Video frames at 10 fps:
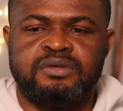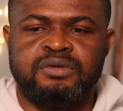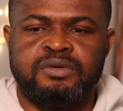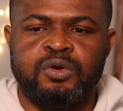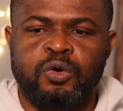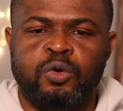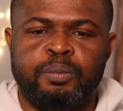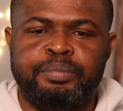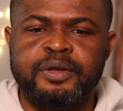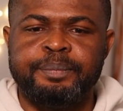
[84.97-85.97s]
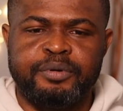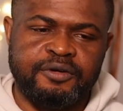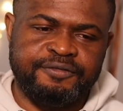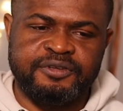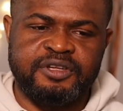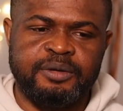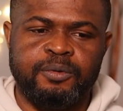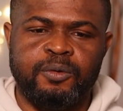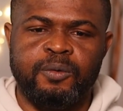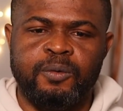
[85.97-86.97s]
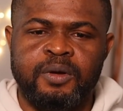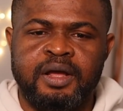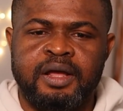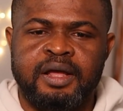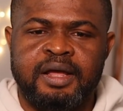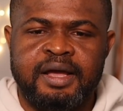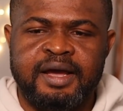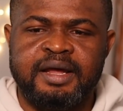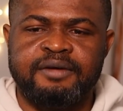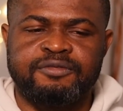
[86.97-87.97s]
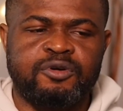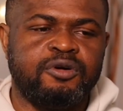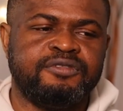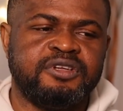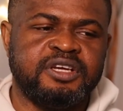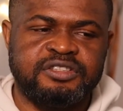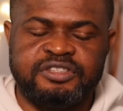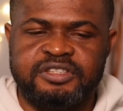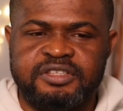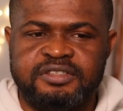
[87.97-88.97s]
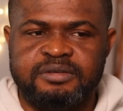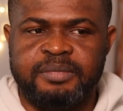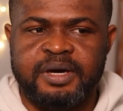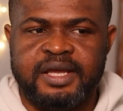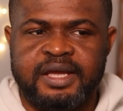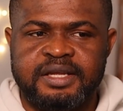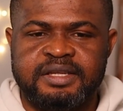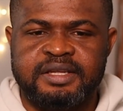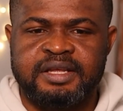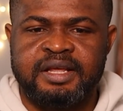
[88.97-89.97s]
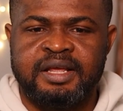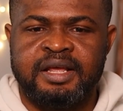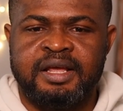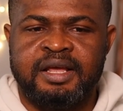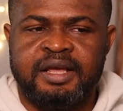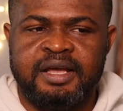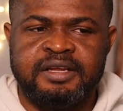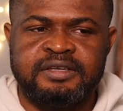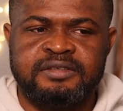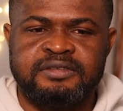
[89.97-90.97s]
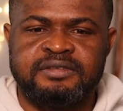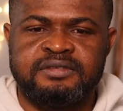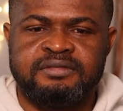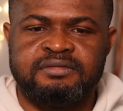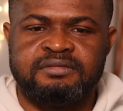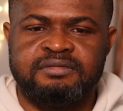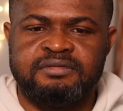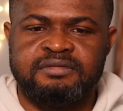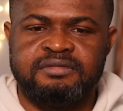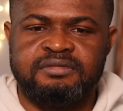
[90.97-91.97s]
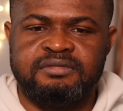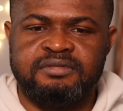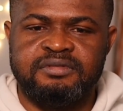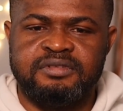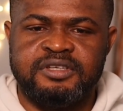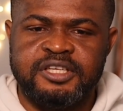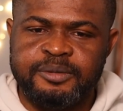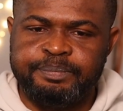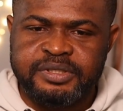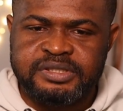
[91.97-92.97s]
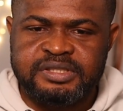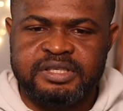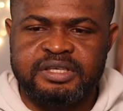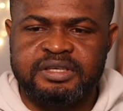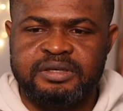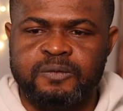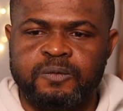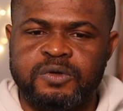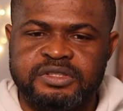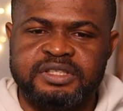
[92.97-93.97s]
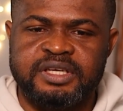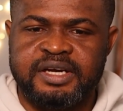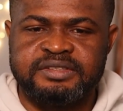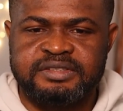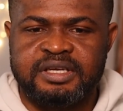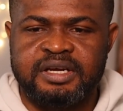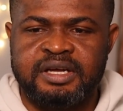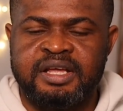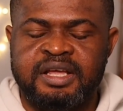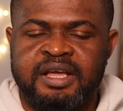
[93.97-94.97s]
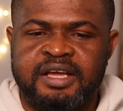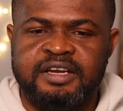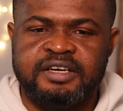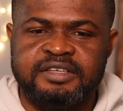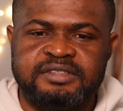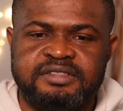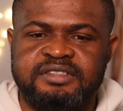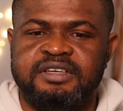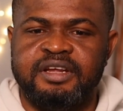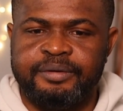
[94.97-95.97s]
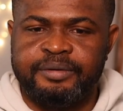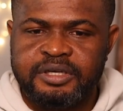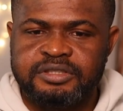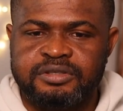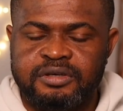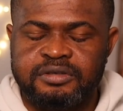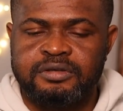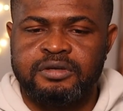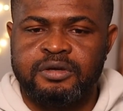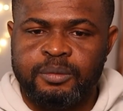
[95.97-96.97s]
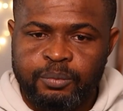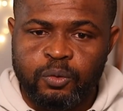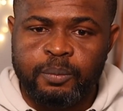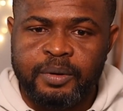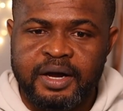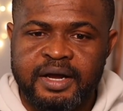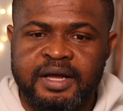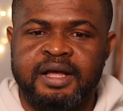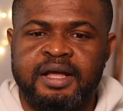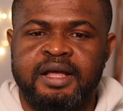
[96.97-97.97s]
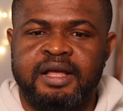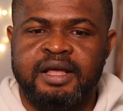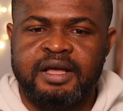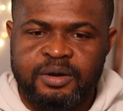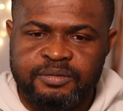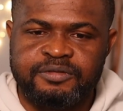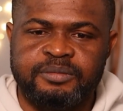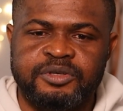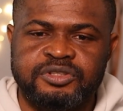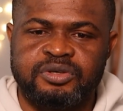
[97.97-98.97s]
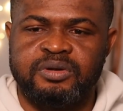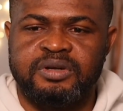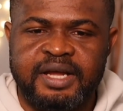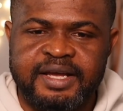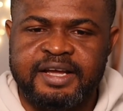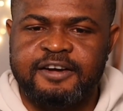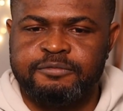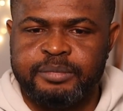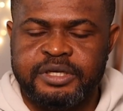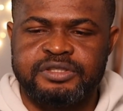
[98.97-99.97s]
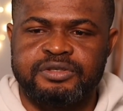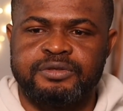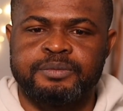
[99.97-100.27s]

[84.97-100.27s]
to be profitable and have confident trading in the market? And DPC was the answer, and that is direction, pullback, confirmation, like I've mentioned.